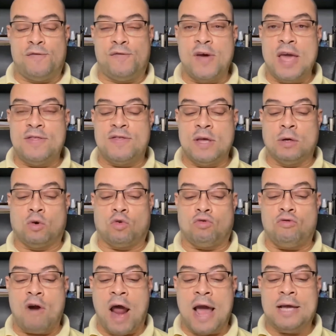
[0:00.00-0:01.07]
faith in
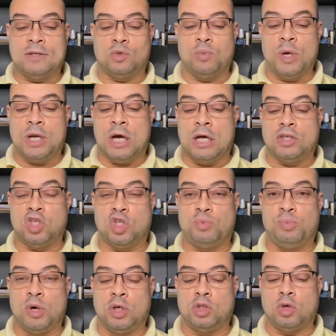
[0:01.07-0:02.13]
Christ with a
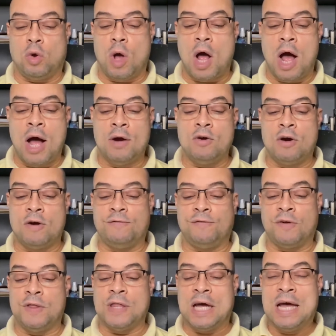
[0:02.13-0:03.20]
spiritual hunger
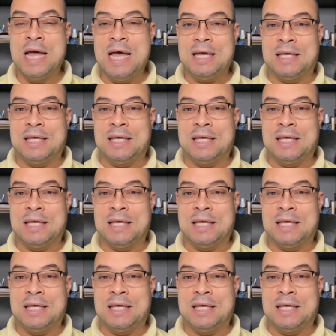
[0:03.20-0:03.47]
for the